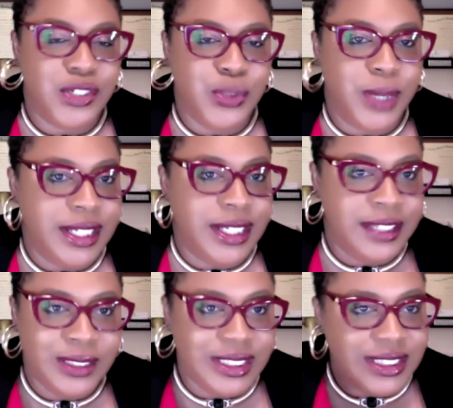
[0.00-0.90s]
their training,
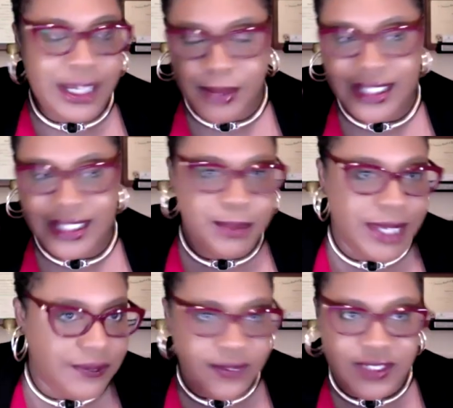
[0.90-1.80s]
they're just like
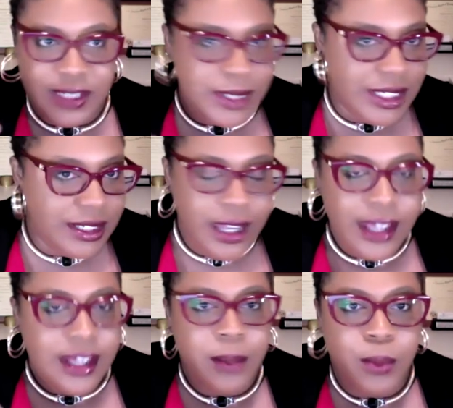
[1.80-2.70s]
back-to-back 15-minute
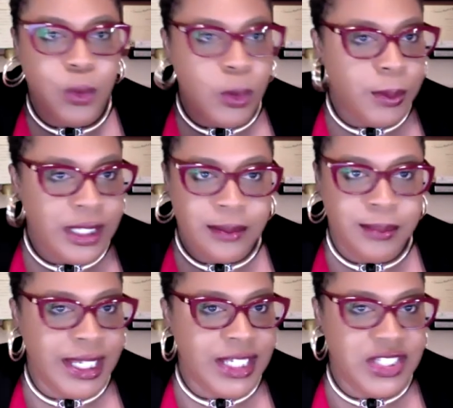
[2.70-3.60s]
appointment
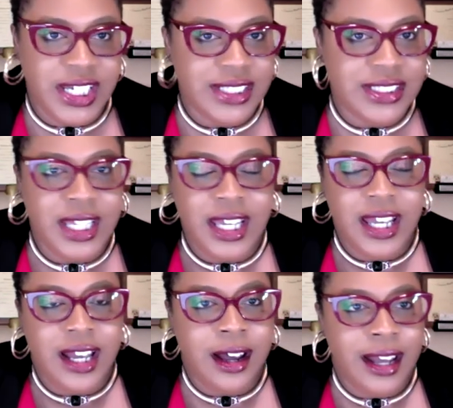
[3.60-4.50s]
med checks.
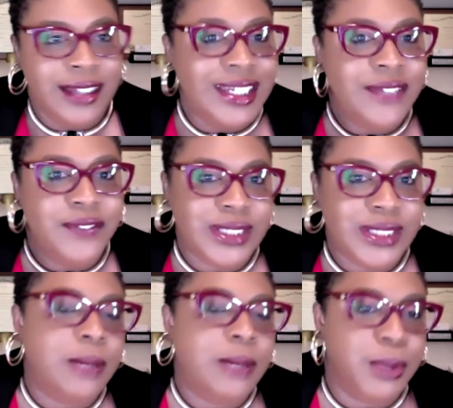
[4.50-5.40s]
And then it feels
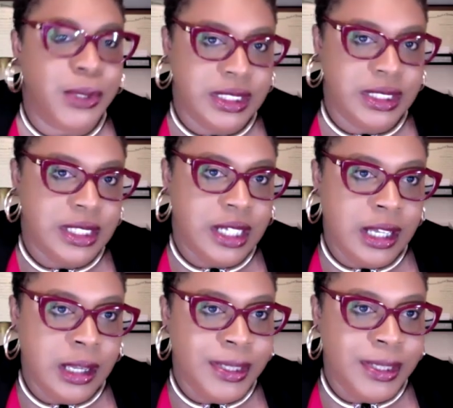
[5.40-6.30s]
like a burden.
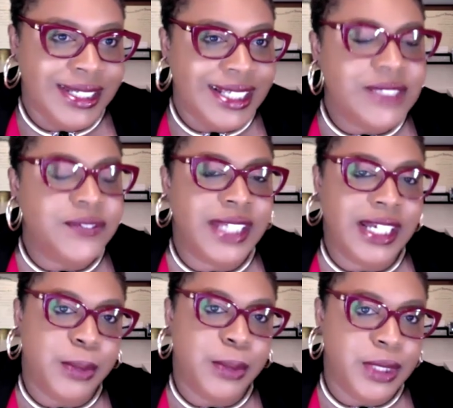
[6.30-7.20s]
But it doesn't feel
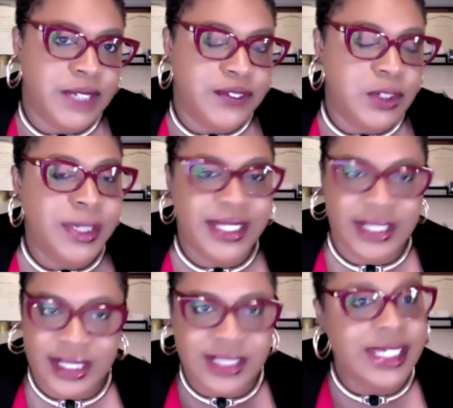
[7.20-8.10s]
like a burden if you're
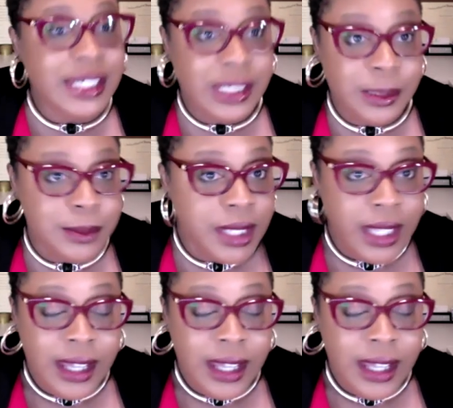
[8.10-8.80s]
meeting a team,